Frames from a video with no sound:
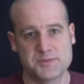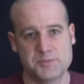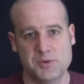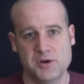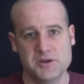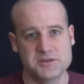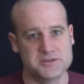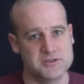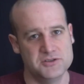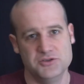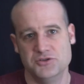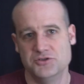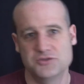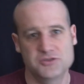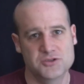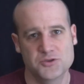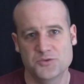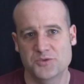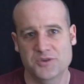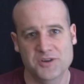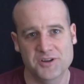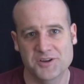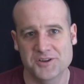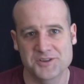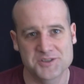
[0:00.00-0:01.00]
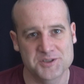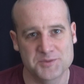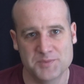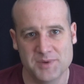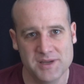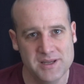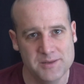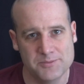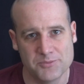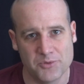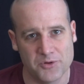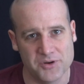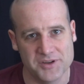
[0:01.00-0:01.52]
person. You still would have got
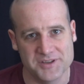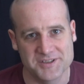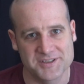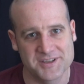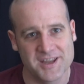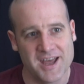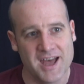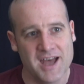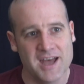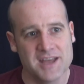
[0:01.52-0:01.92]
speed points.